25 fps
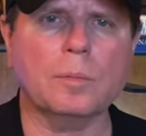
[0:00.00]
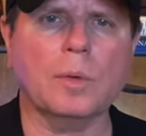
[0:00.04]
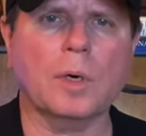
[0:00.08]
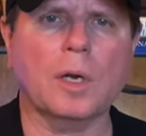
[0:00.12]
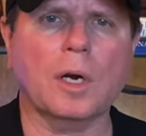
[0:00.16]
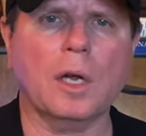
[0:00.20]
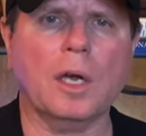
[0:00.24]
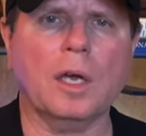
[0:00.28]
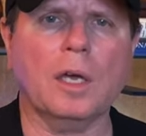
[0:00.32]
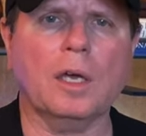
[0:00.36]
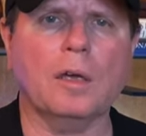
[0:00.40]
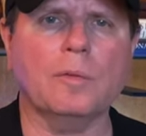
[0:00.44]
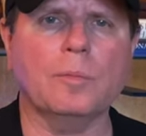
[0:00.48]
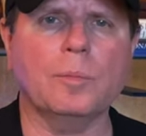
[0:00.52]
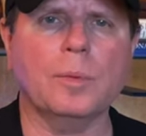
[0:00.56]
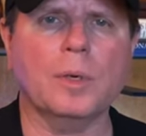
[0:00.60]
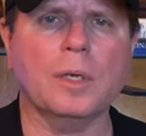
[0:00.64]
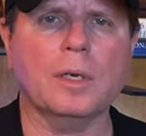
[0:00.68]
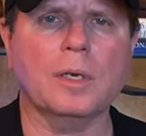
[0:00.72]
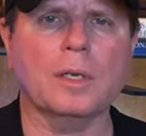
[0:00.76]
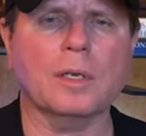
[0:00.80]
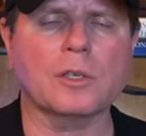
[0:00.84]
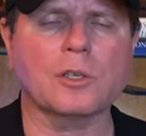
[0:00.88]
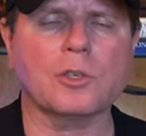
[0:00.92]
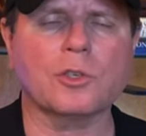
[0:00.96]
but I have
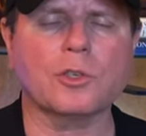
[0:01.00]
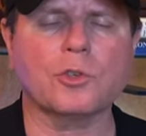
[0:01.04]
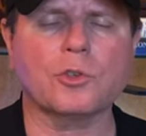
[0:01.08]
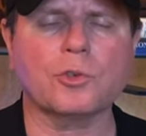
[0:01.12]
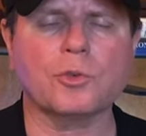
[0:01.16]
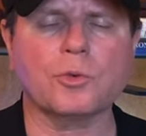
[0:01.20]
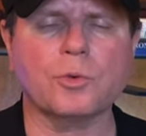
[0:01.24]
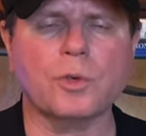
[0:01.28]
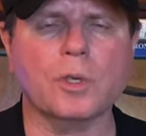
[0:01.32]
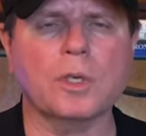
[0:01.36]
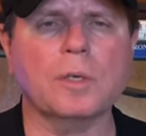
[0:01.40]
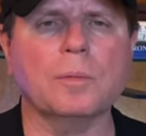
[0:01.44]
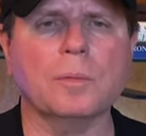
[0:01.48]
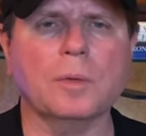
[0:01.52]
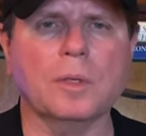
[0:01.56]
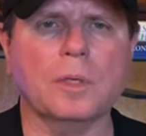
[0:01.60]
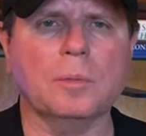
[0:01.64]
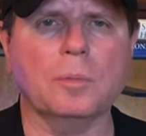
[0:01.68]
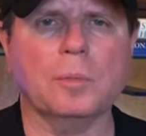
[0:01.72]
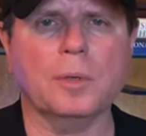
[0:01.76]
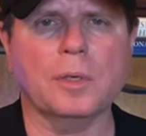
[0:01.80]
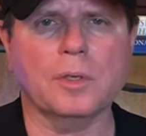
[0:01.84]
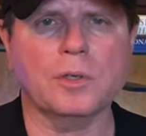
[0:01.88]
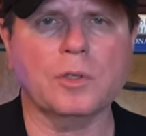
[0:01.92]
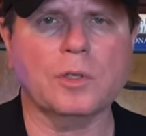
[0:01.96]
been extremely
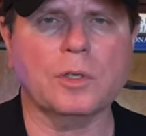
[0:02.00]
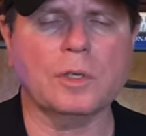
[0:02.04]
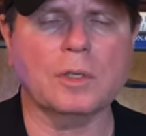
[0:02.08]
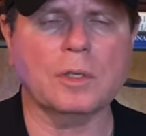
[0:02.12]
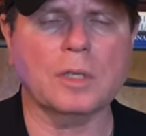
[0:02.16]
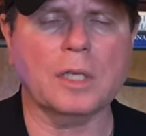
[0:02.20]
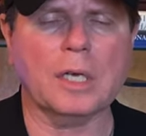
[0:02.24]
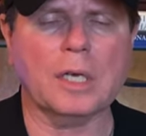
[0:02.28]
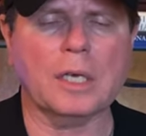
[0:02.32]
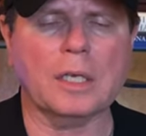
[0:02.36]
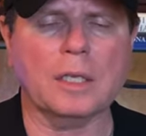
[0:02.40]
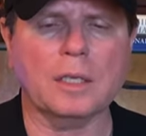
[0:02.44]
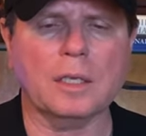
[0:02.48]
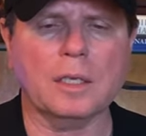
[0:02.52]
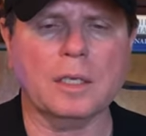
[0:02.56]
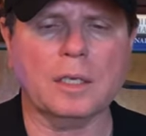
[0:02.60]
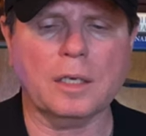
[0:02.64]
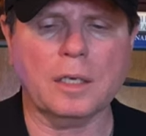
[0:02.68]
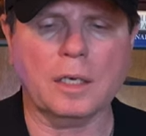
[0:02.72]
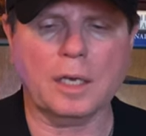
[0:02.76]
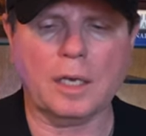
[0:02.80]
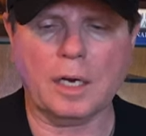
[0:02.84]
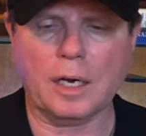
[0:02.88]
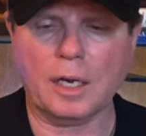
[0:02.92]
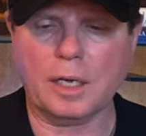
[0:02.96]
busy
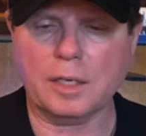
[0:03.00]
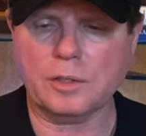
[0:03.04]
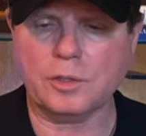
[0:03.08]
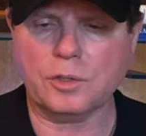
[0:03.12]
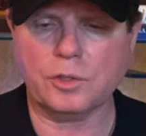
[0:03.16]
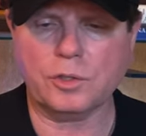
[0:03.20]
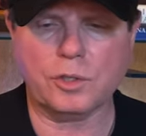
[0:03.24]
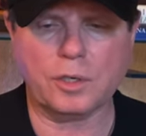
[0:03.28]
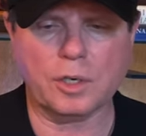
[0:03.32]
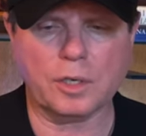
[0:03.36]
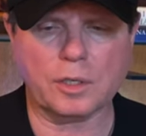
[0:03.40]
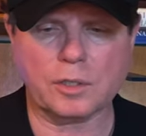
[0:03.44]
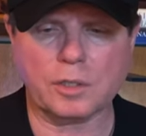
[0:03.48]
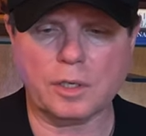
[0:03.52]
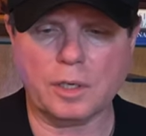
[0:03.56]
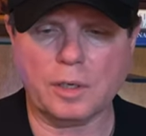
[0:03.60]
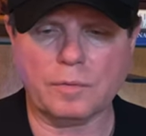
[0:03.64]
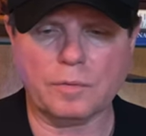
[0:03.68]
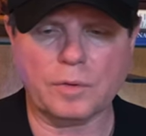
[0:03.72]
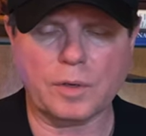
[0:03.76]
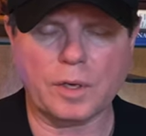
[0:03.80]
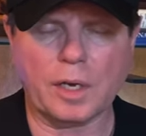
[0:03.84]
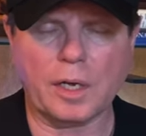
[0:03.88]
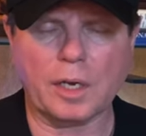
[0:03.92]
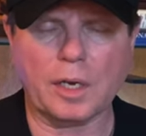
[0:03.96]
lately and I just
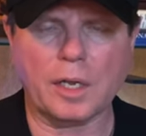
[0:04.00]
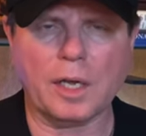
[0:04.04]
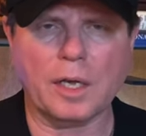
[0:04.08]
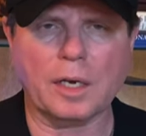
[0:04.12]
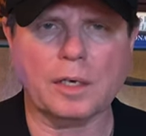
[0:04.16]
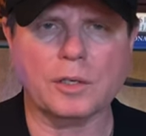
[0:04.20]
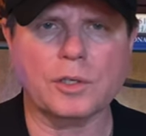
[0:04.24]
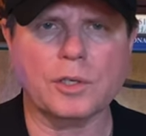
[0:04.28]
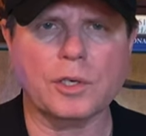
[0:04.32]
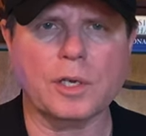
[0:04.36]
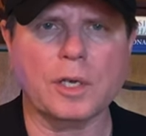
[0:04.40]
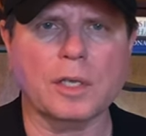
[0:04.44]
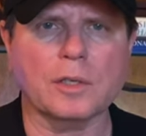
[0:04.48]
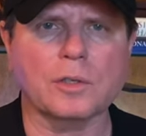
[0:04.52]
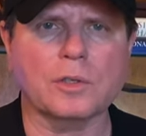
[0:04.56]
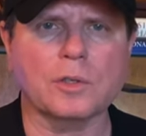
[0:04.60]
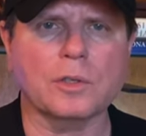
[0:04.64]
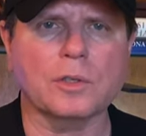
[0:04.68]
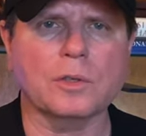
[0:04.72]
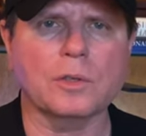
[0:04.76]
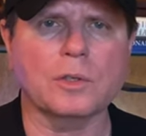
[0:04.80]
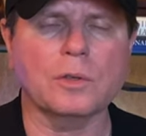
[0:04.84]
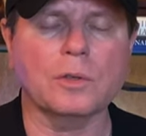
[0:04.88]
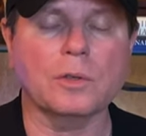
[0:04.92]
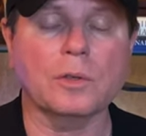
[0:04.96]
have not had a chance to
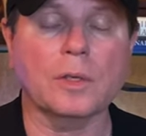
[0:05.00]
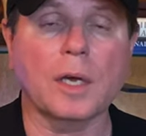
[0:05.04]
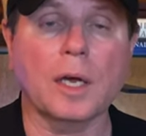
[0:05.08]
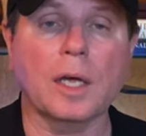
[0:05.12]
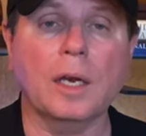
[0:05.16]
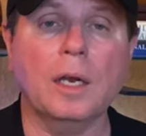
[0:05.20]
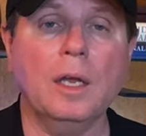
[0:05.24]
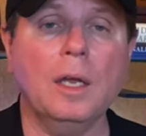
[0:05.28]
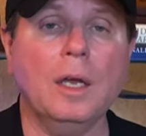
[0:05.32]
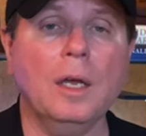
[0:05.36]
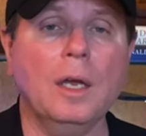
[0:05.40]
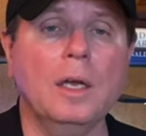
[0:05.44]
do that.